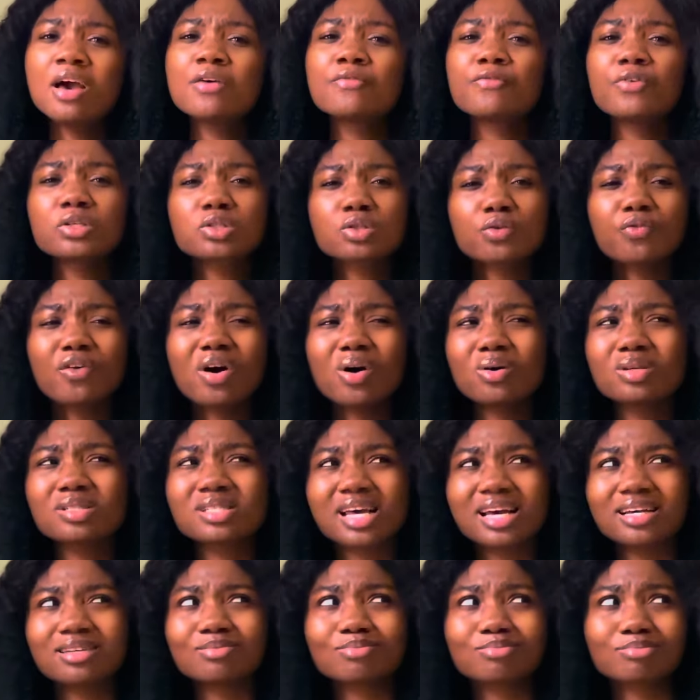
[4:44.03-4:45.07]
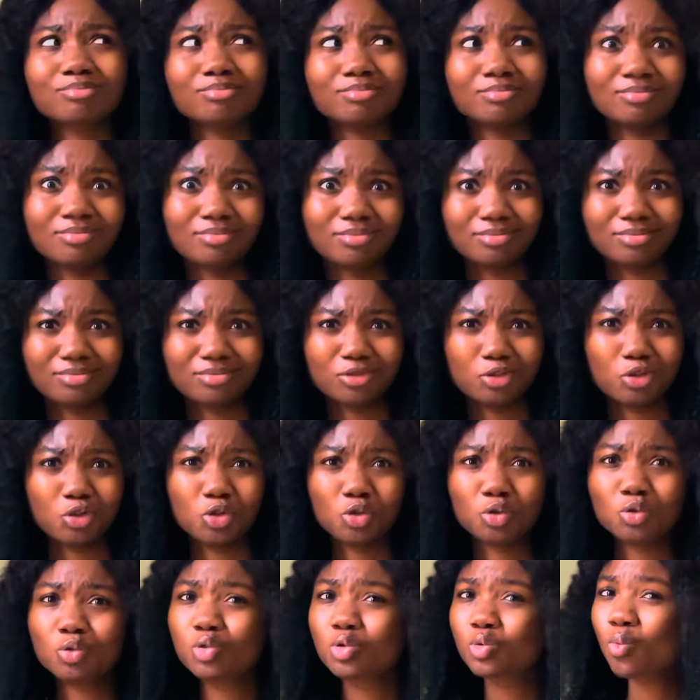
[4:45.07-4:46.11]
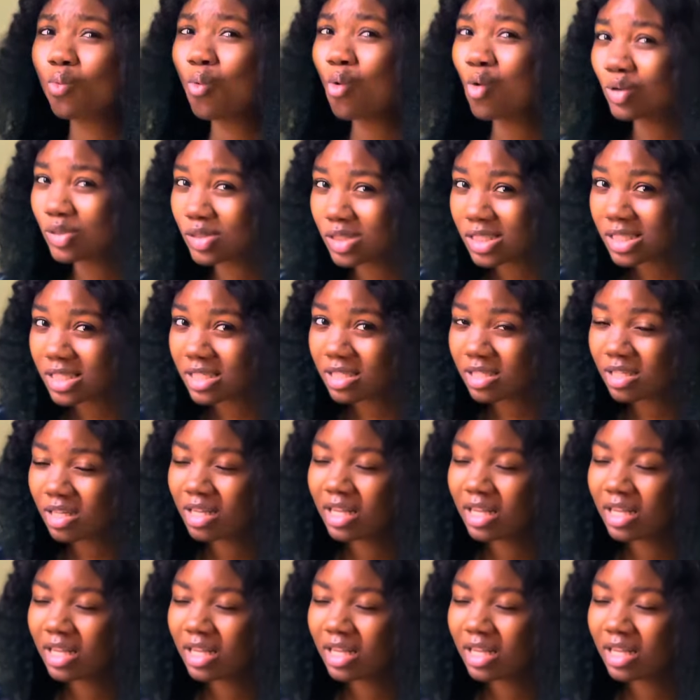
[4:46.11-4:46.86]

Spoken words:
First of all, I was like, shoot what?